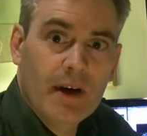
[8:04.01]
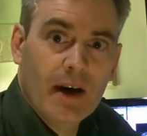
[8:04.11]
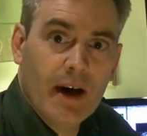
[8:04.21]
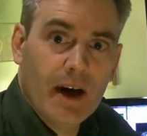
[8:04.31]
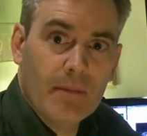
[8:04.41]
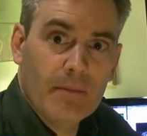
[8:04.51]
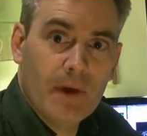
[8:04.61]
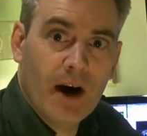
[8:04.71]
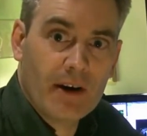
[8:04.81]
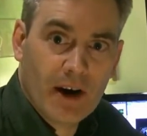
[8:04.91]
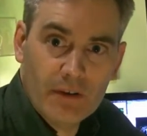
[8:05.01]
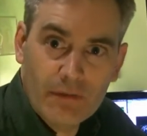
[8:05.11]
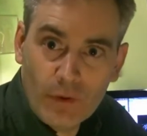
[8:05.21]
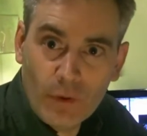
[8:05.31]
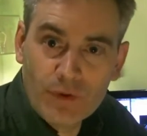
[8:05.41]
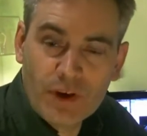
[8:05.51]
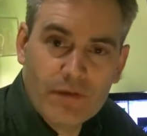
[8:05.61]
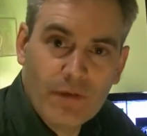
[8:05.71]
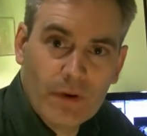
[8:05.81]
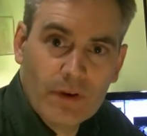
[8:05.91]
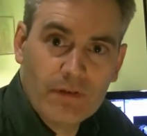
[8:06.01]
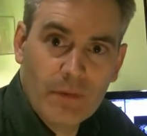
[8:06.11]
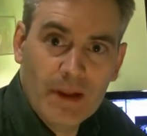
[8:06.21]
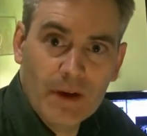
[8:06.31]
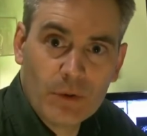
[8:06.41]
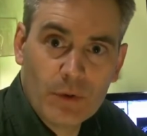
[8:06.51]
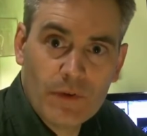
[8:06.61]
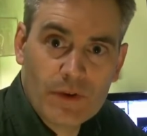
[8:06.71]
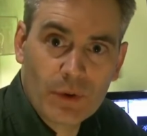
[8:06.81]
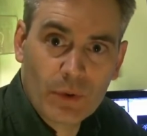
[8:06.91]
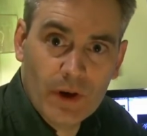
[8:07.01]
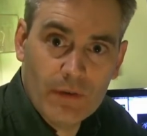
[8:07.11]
I kind of also followed a familiar groove of the story.